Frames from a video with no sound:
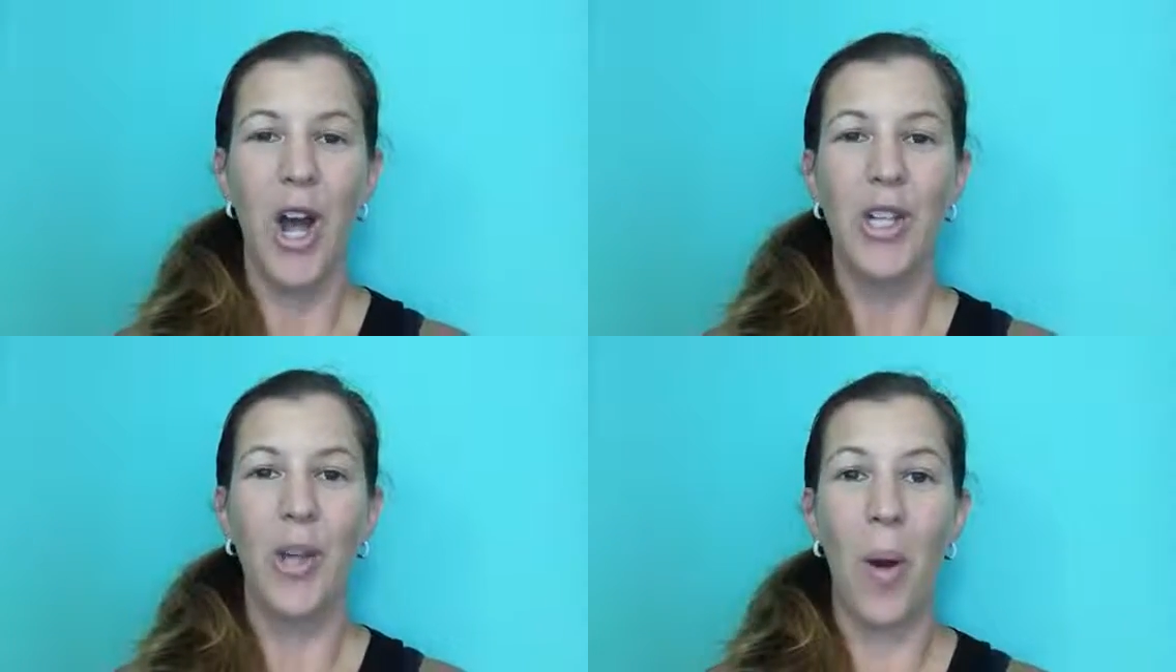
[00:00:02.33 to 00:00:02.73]

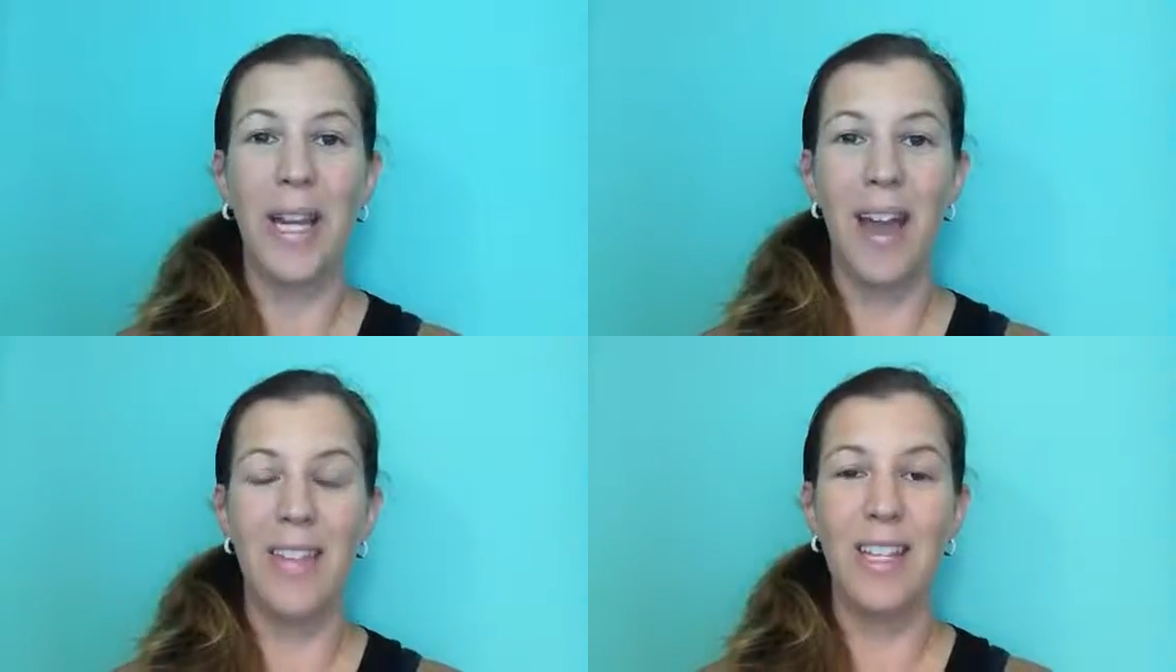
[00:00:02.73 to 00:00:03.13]
So I
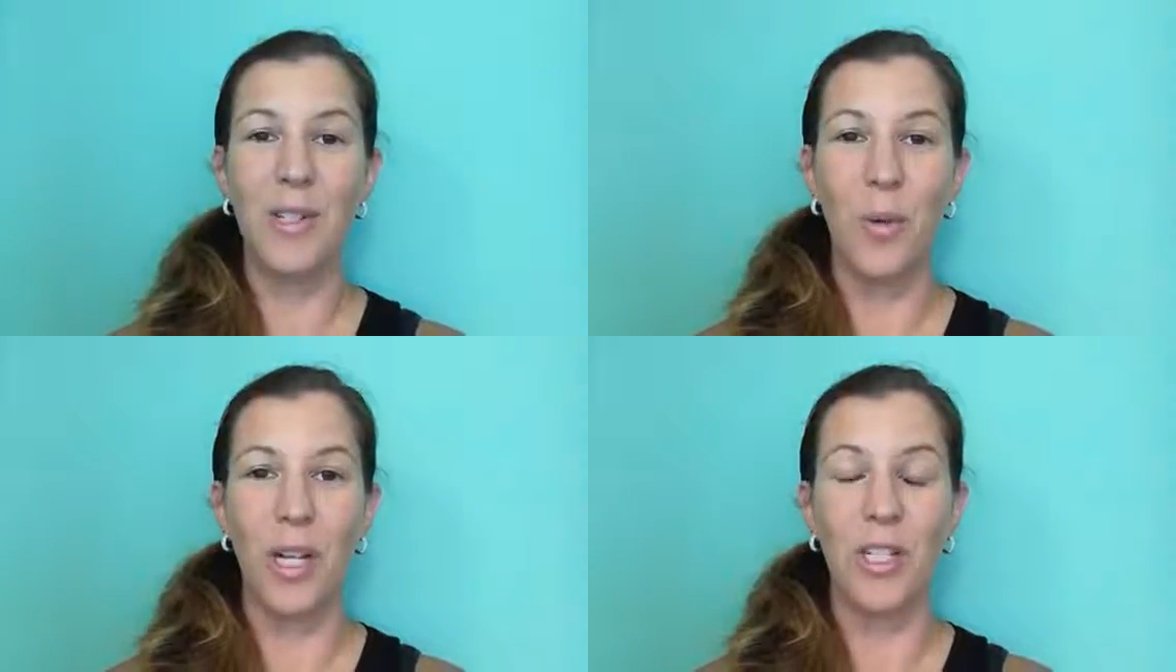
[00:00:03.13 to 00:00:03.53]
get this
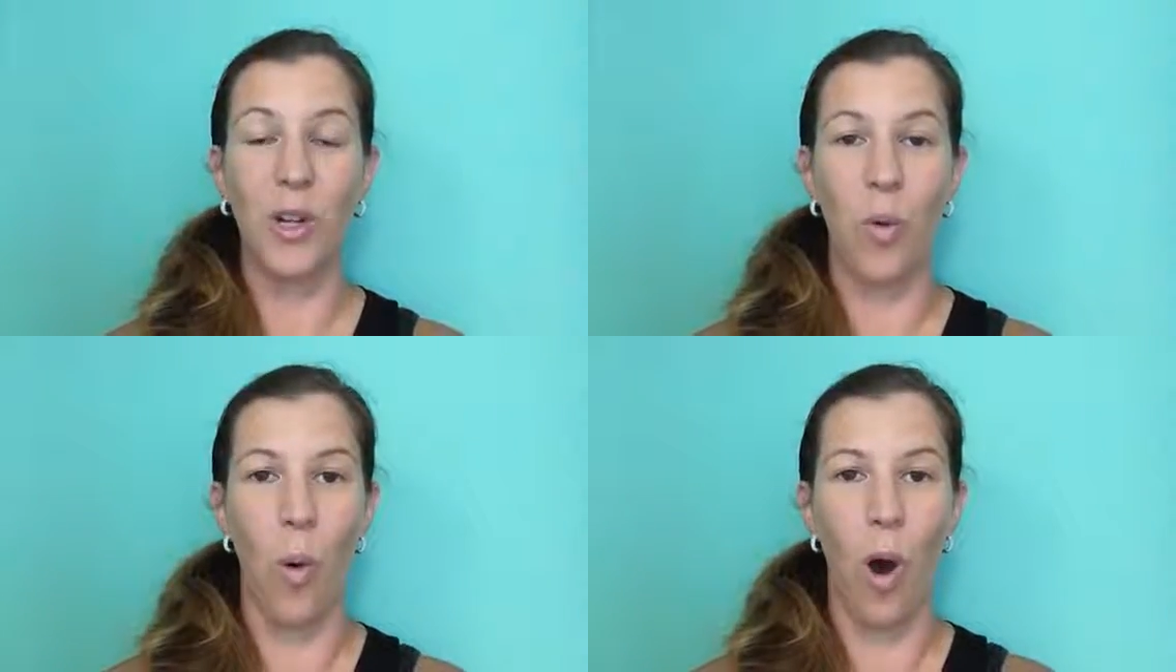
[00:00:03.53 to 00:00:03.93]

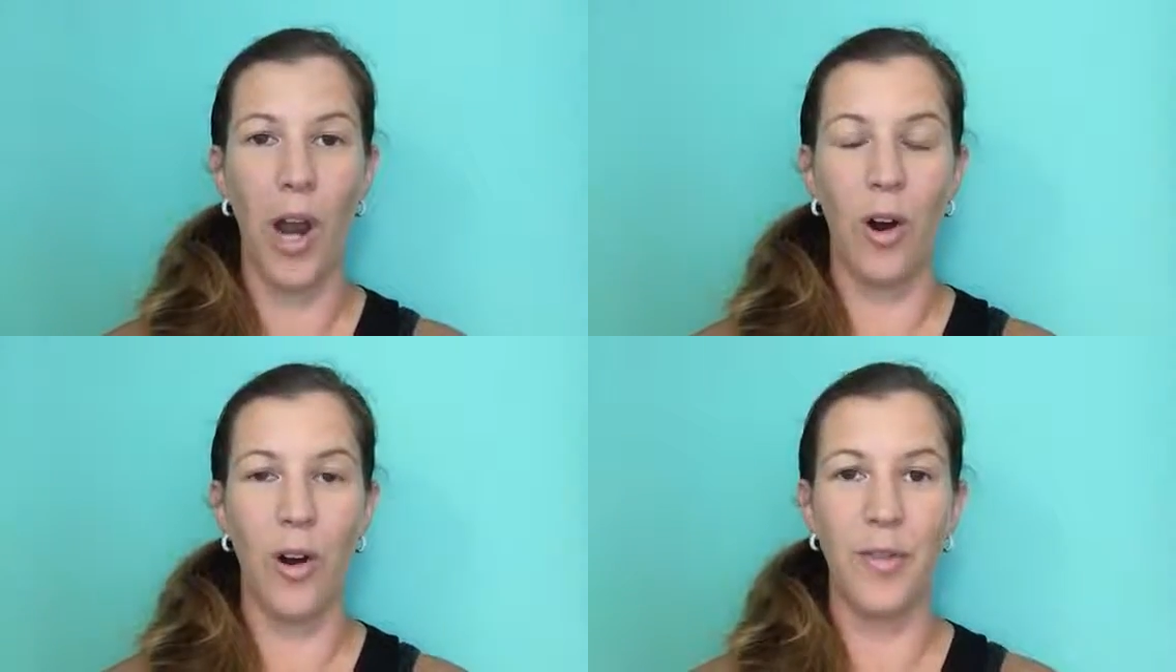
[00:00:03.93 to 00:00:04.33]
question
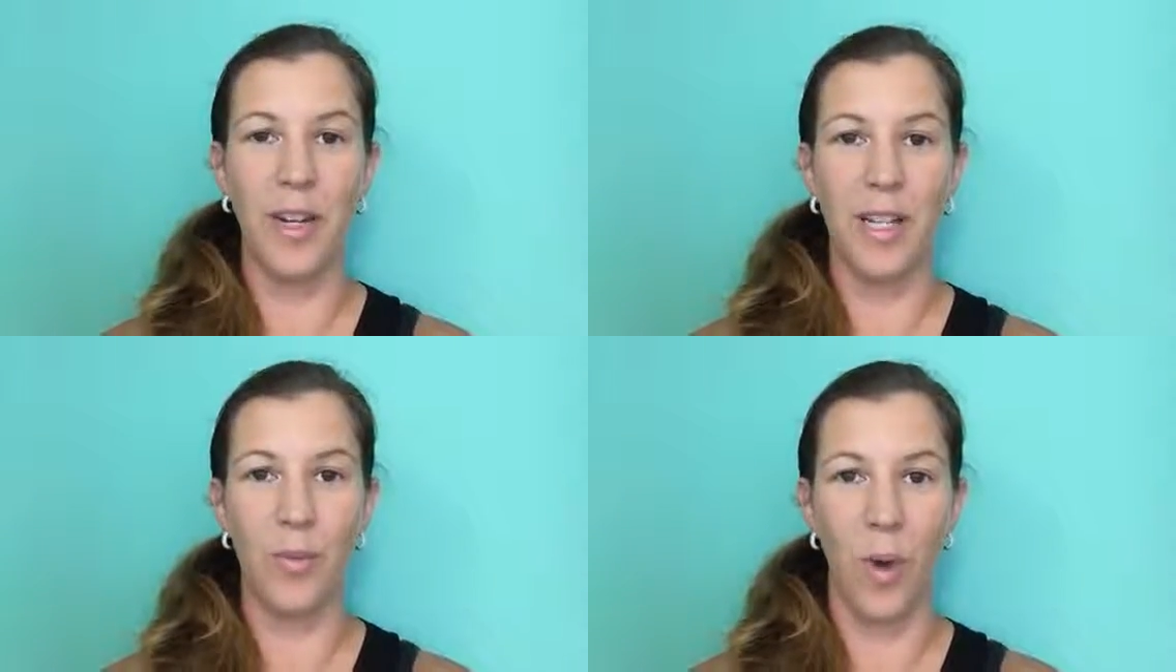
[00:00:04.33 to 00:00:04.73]
quite often
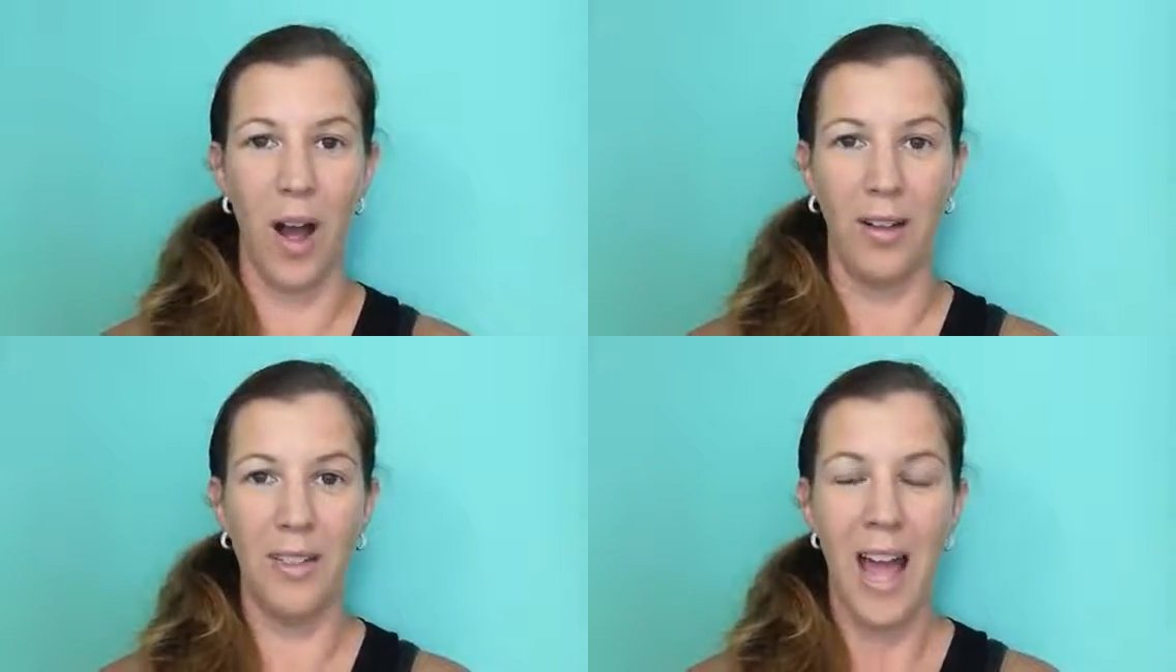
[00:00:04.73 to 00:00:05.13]
as
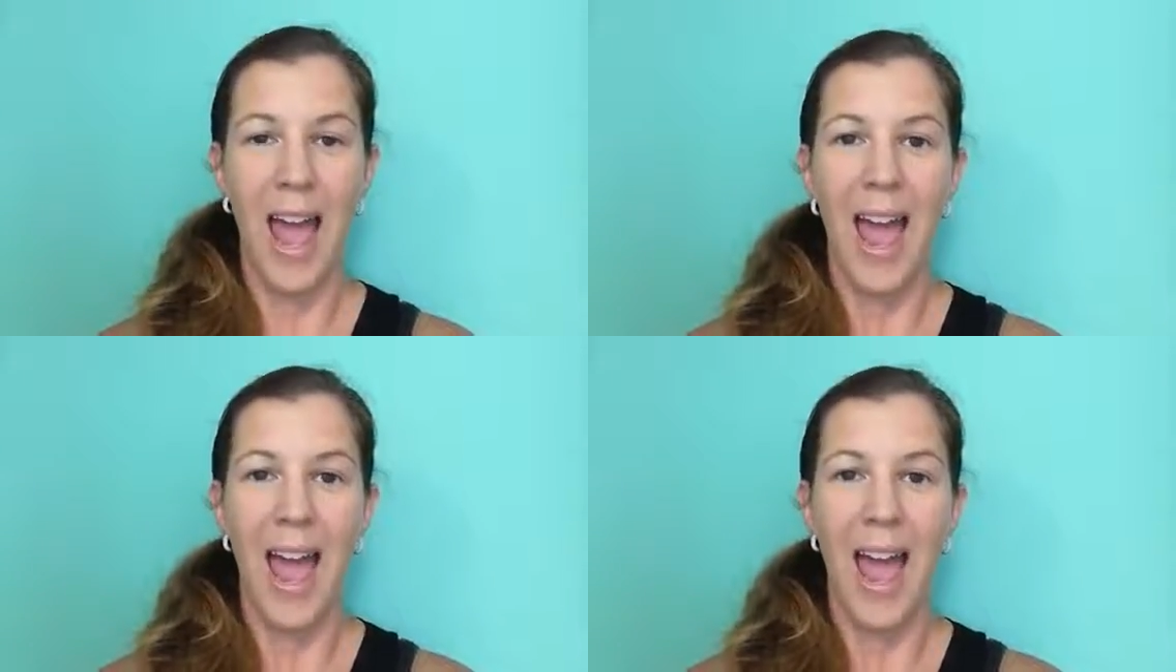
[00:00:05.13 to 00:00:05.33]
well,